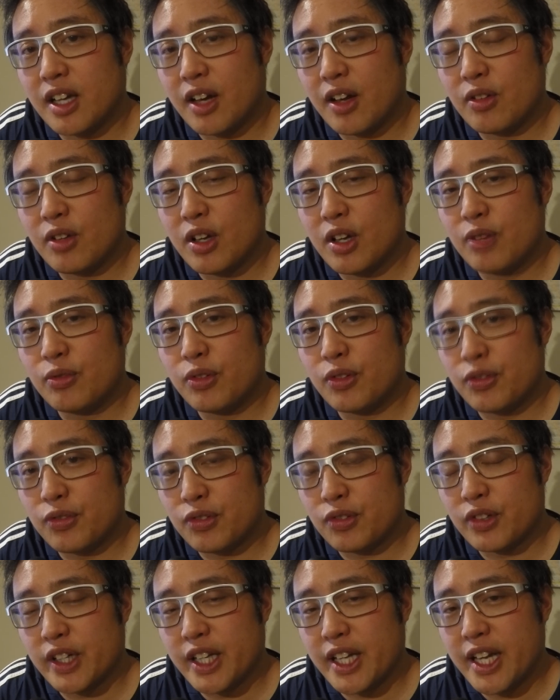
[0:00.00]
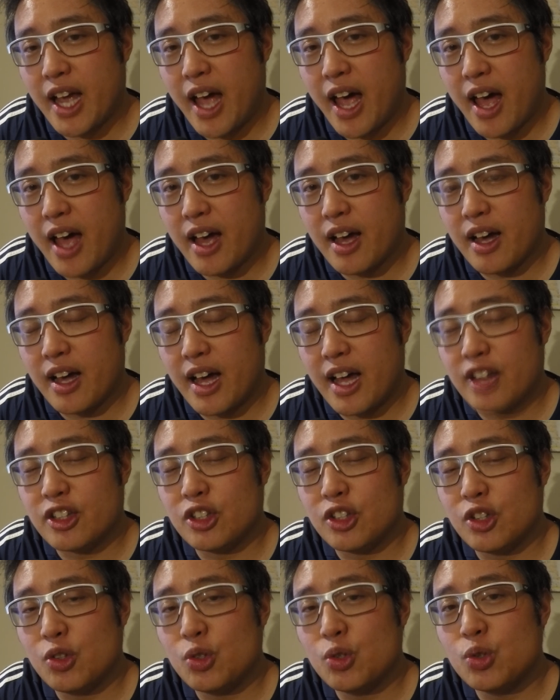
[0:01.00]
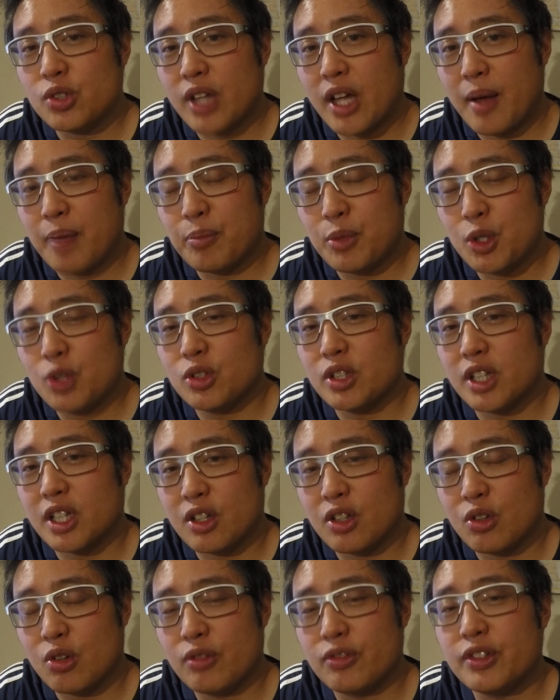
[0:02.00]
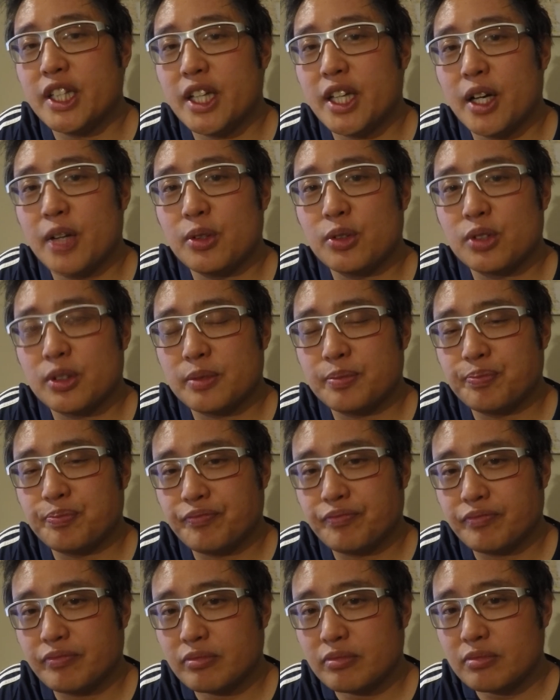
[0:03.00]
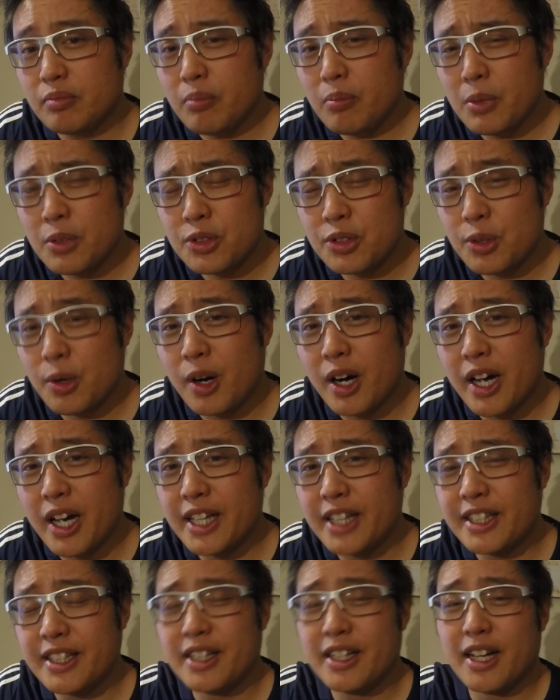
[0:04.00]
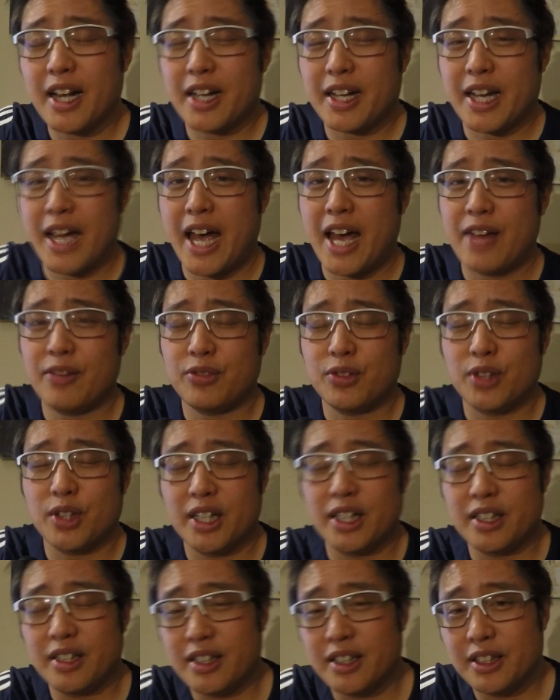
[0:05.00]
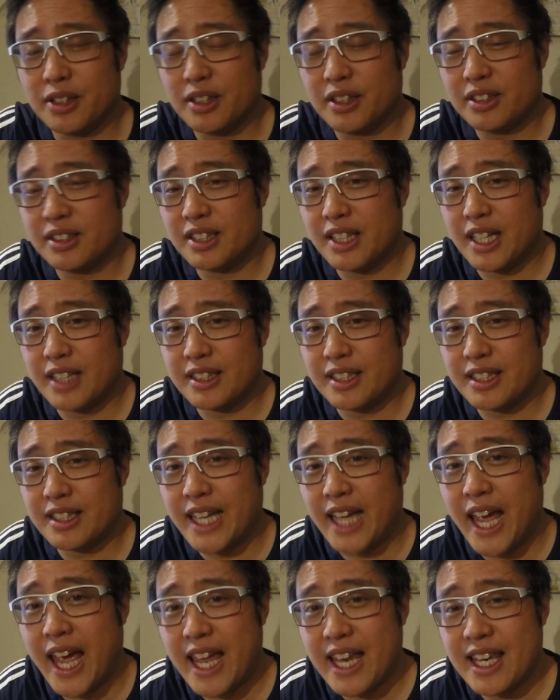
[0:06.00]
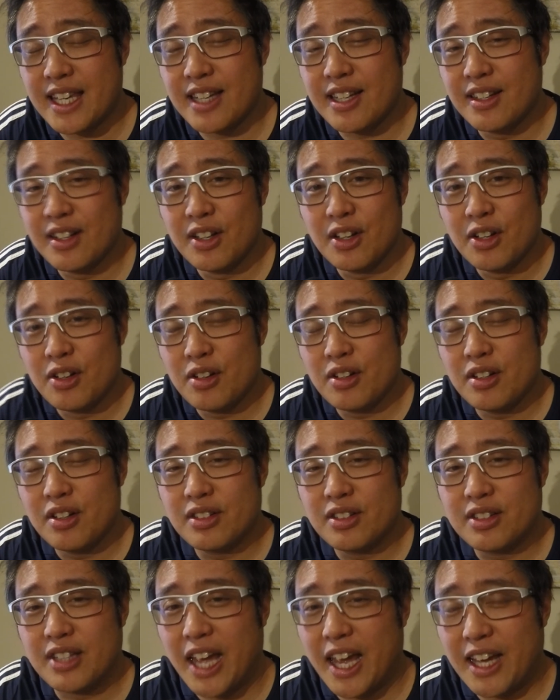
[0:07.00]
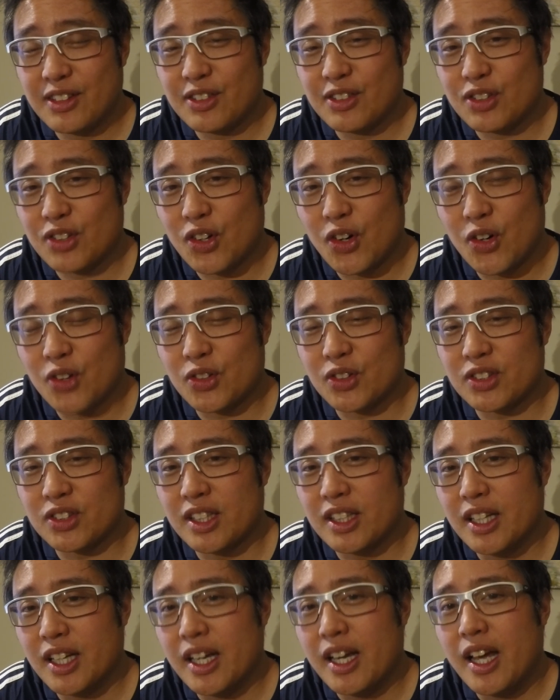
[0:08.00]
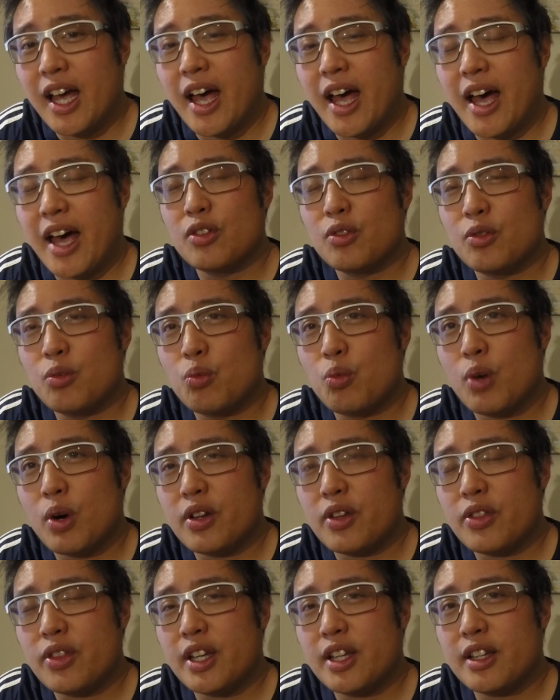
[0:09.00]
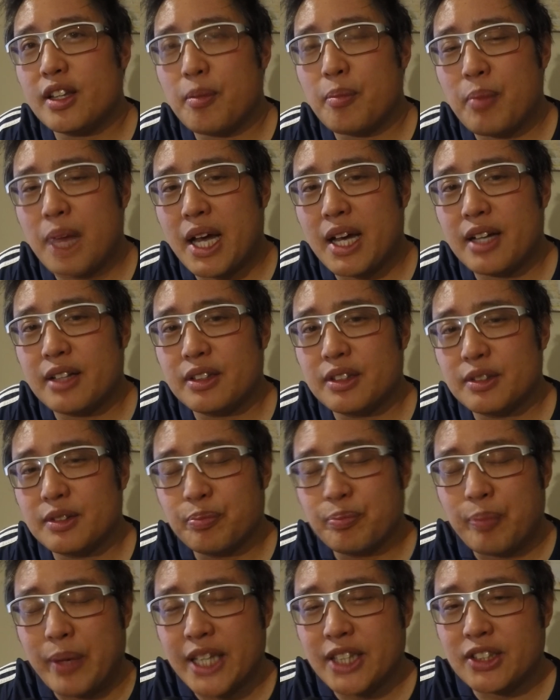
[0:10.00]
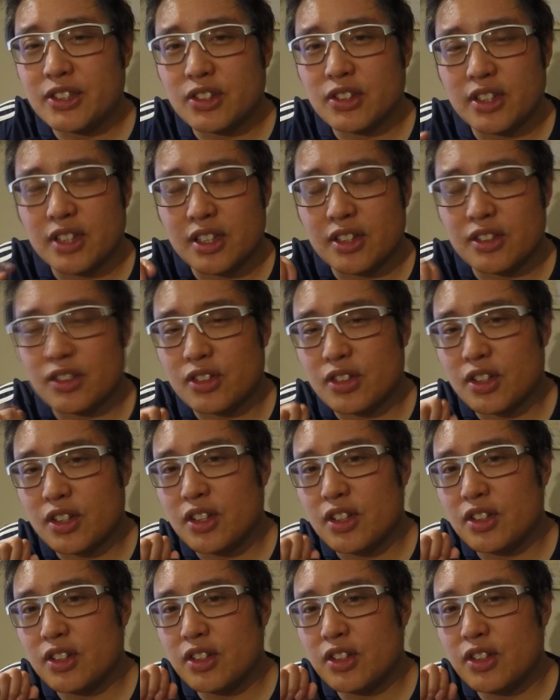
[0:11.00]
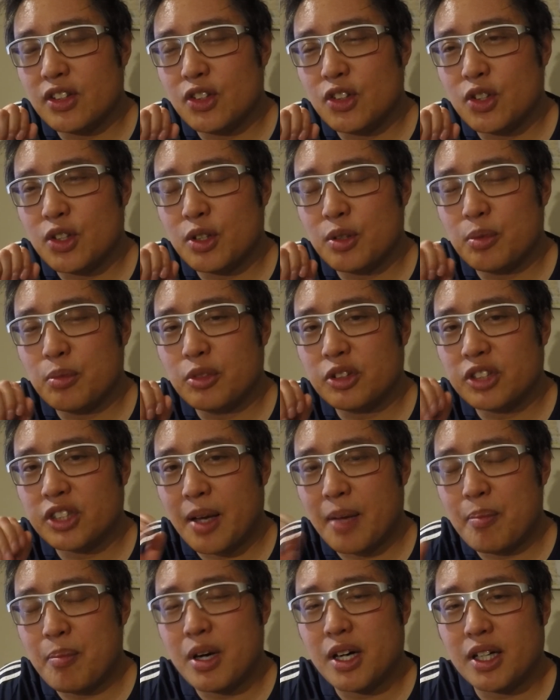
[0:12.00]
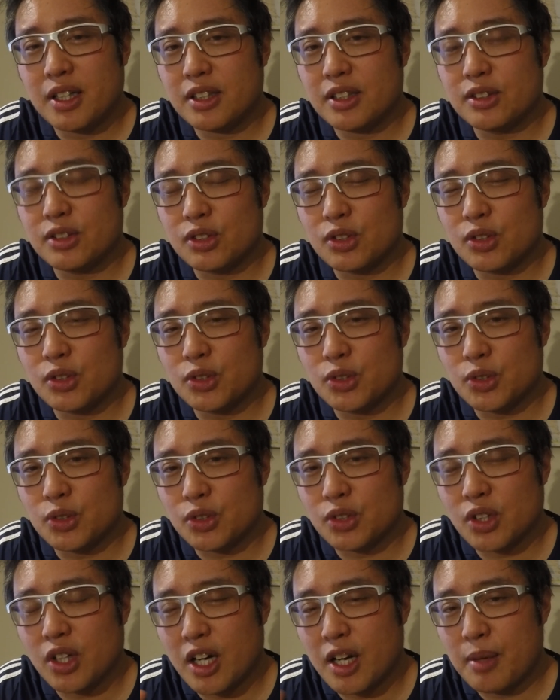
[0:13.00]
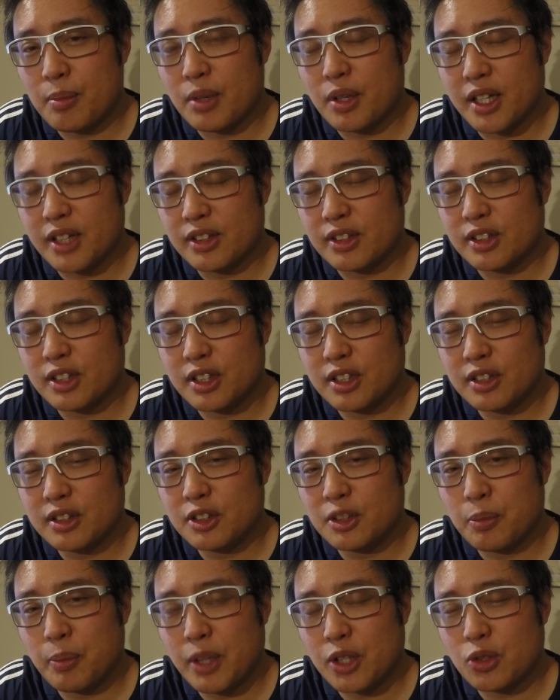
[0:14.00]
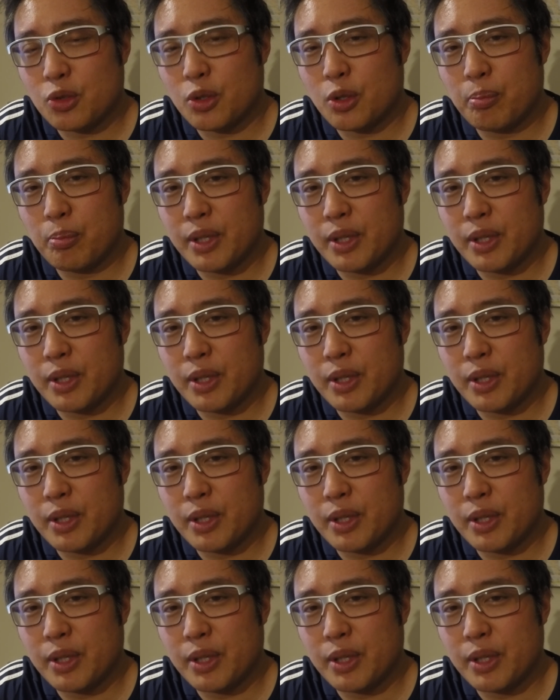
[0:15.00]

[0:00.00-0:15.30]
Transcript: download for free and use that music in your videos. So I did like a handful. I selected 10 songs. One thing that Matt mentioned is that you can set markers on your timeline to make sure the